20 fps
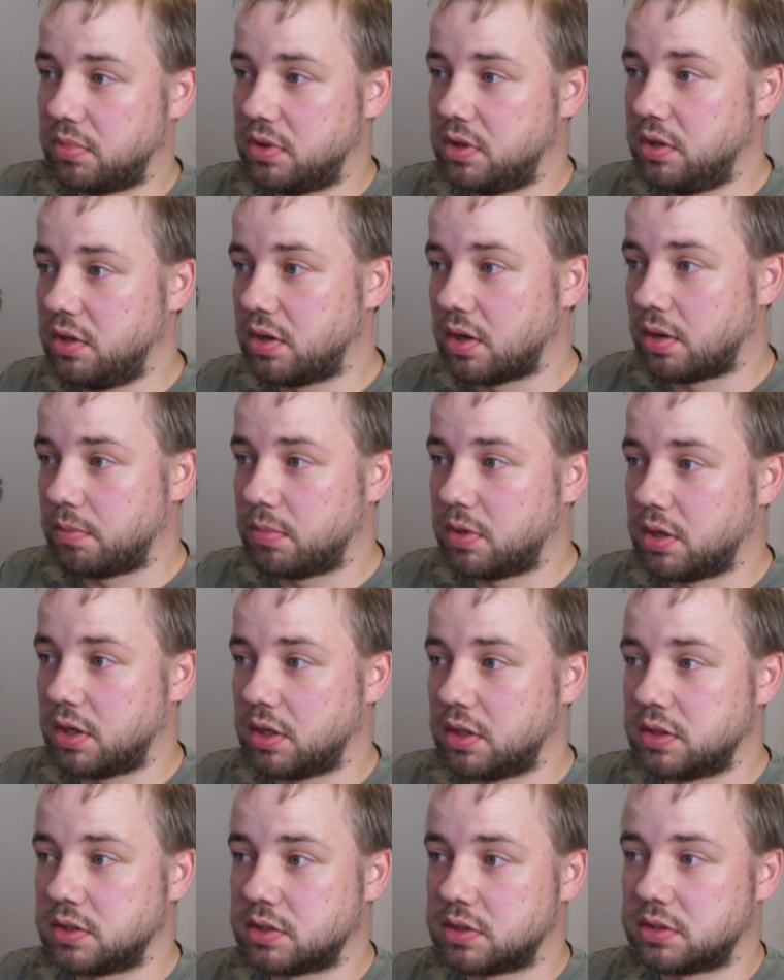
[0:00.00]
The
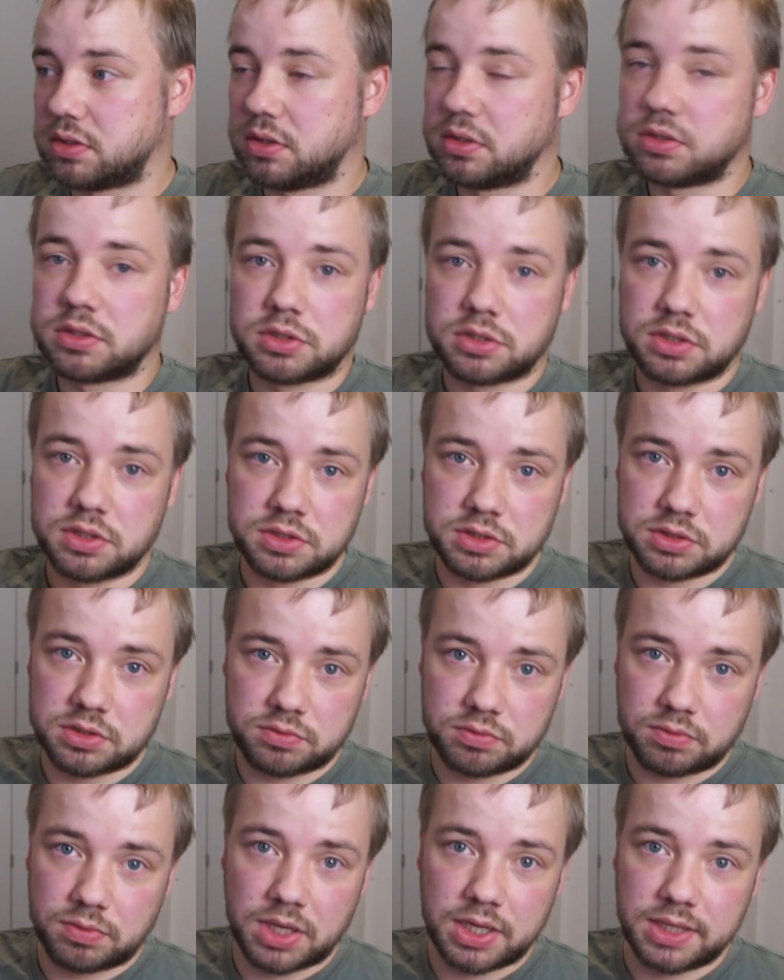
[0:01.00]
number is
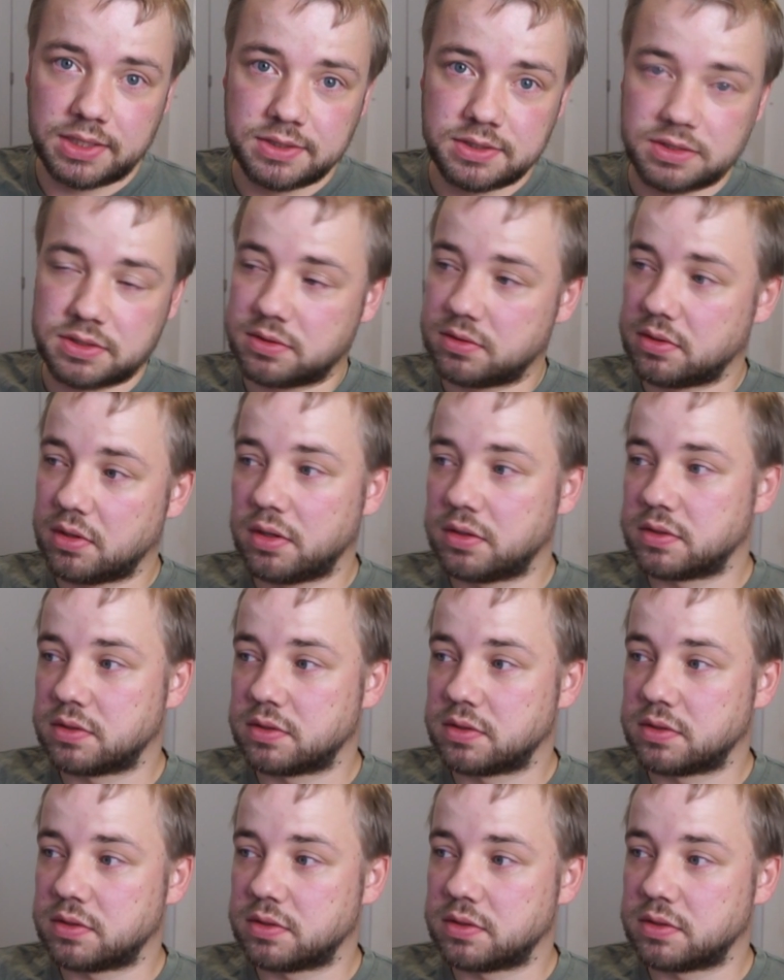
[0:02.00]
twice.